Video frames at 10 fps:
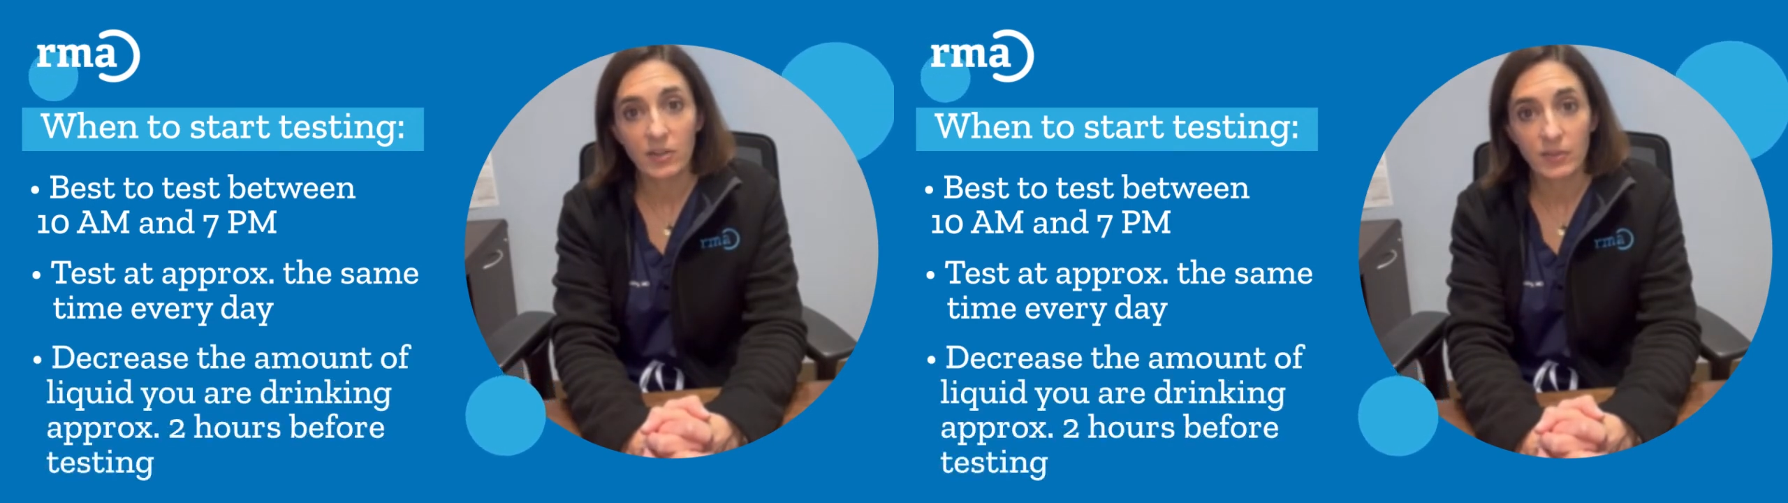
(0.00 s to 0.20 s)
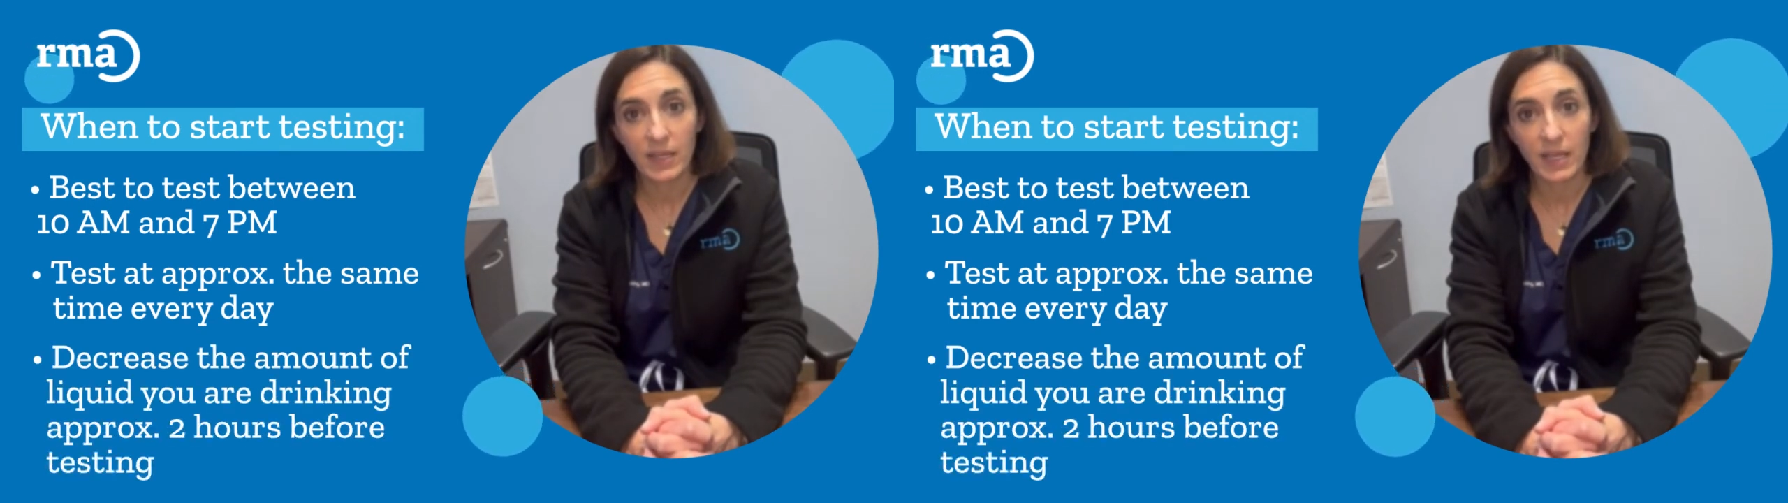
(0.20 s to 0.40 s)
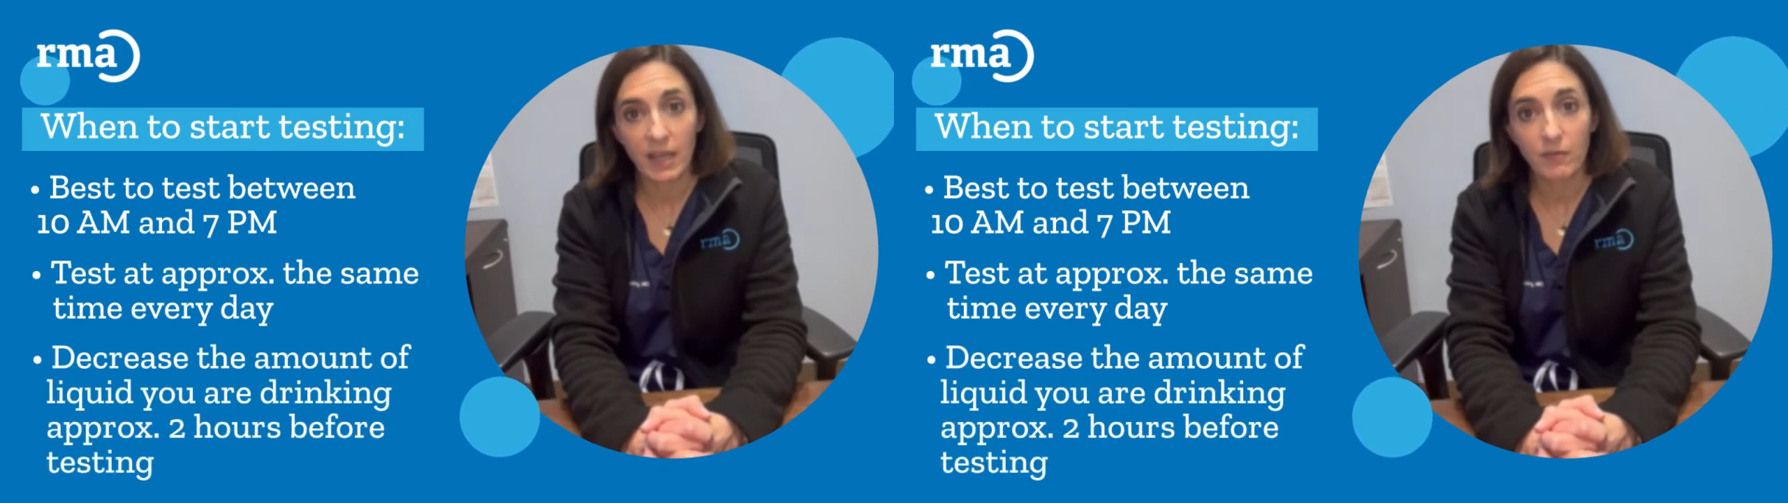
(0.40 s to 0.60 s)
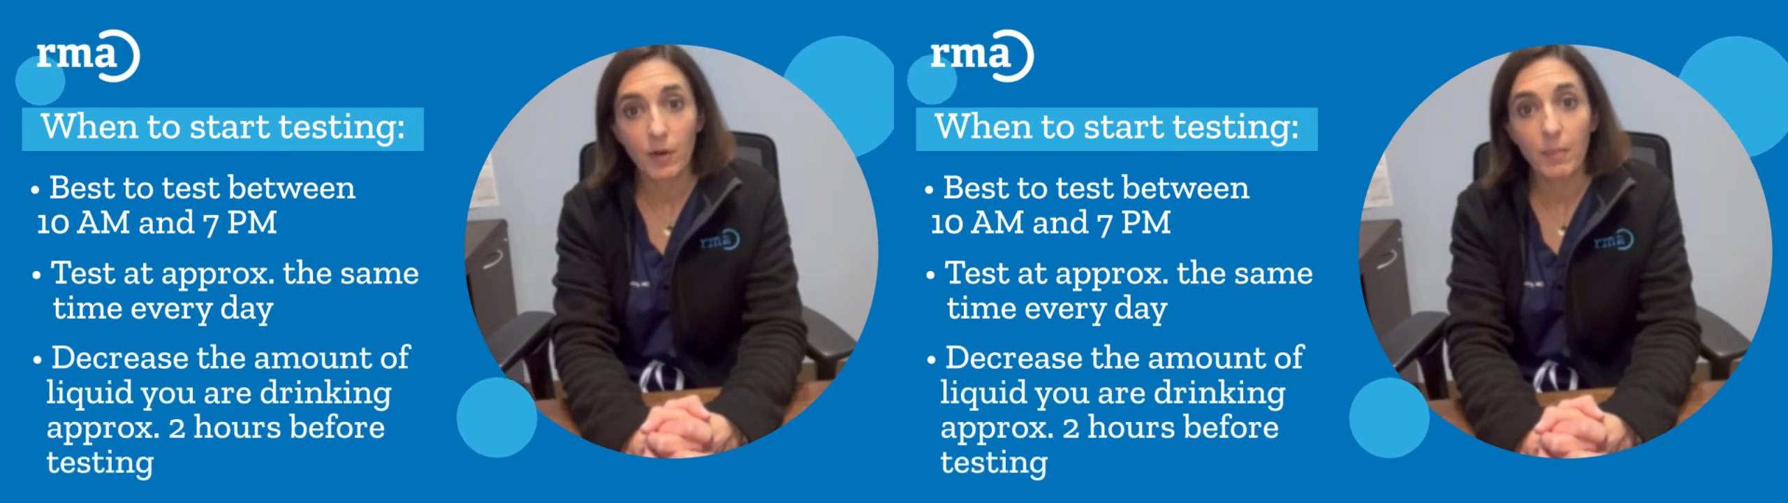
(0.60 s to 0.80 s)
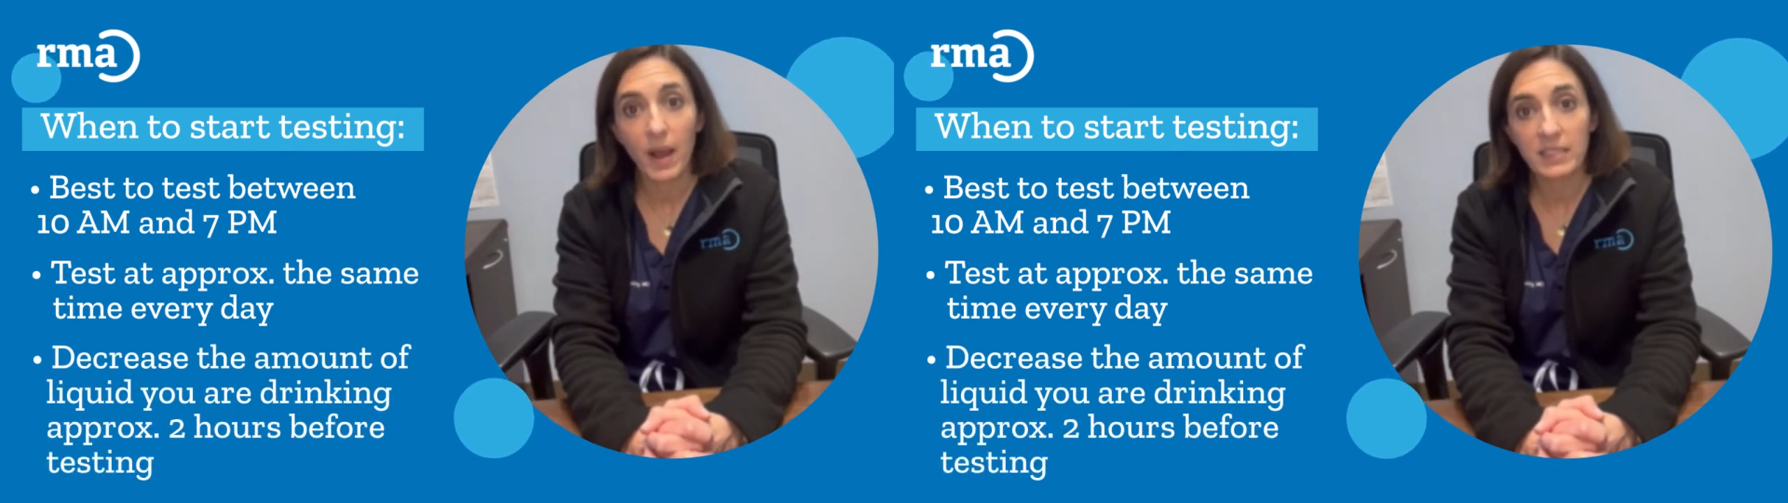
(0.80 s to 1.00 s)
drinking
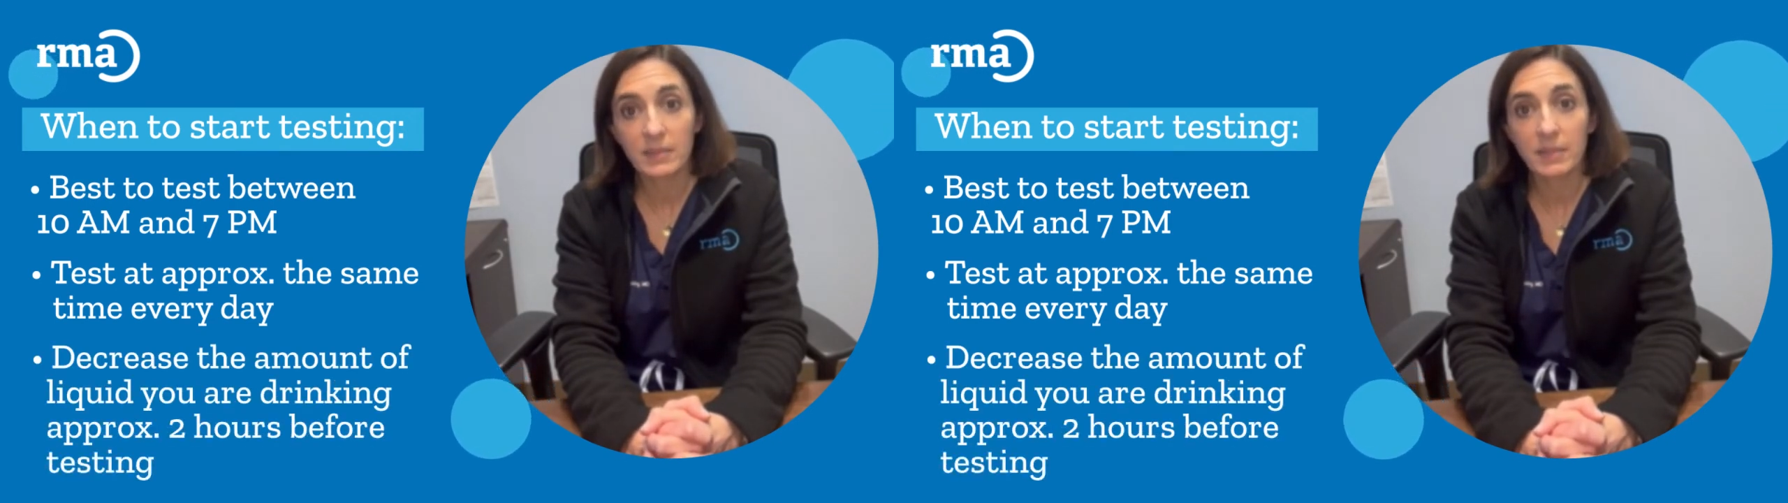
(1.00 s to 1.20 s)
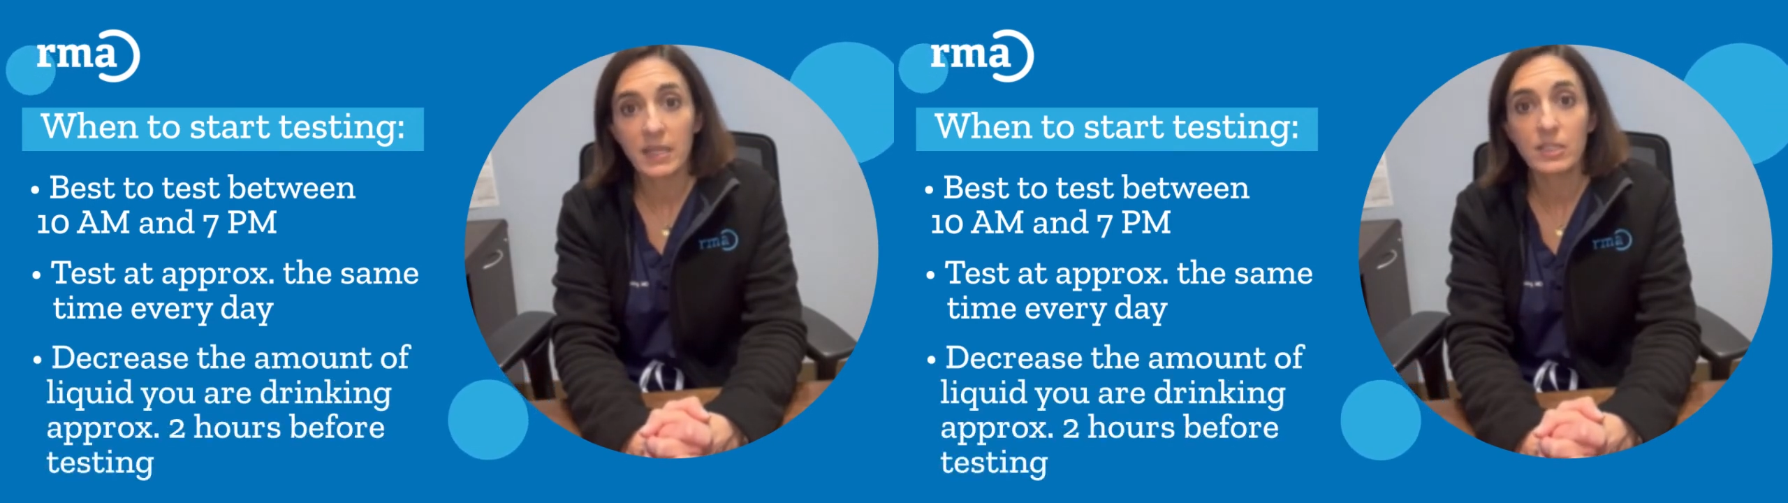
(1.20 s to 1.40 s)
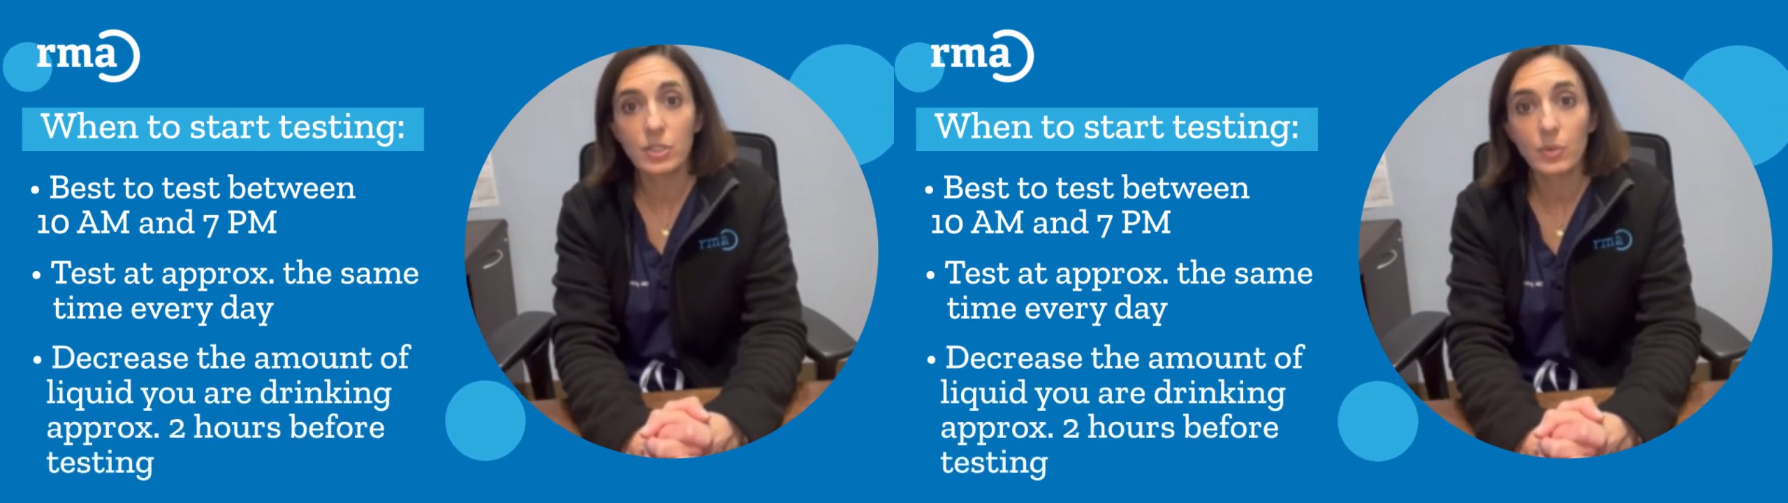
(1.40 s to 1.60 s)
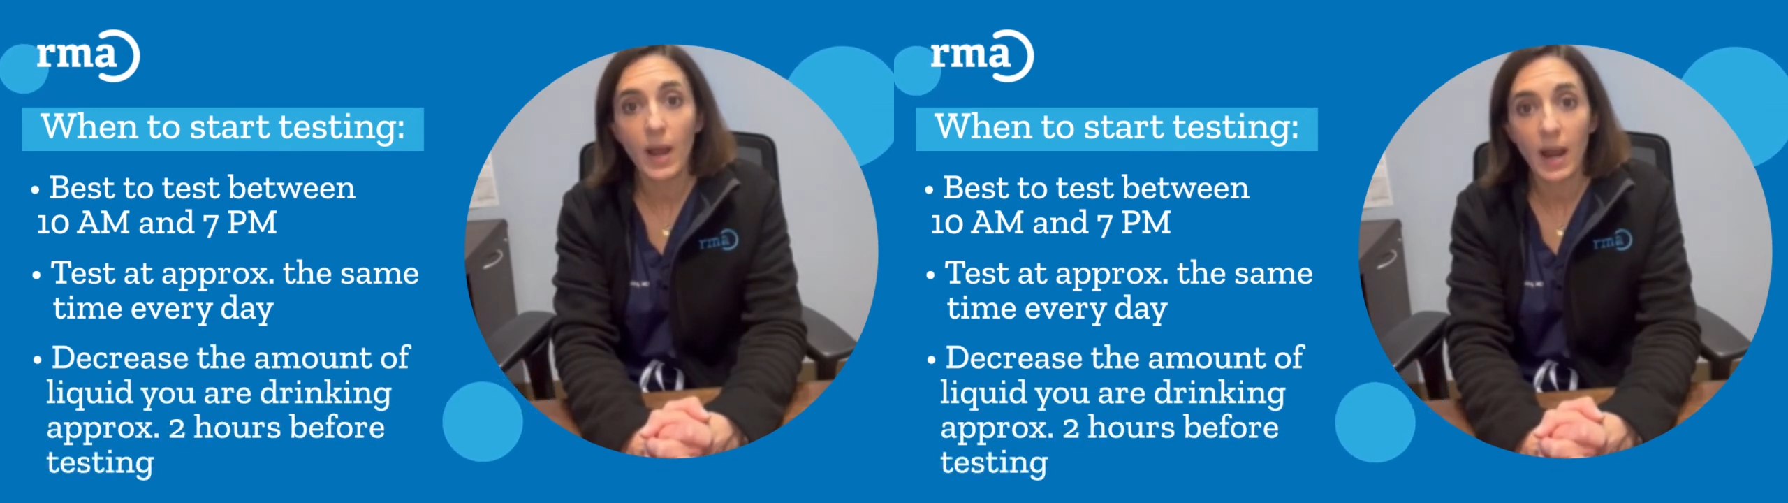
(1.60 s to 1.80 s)
for approximately two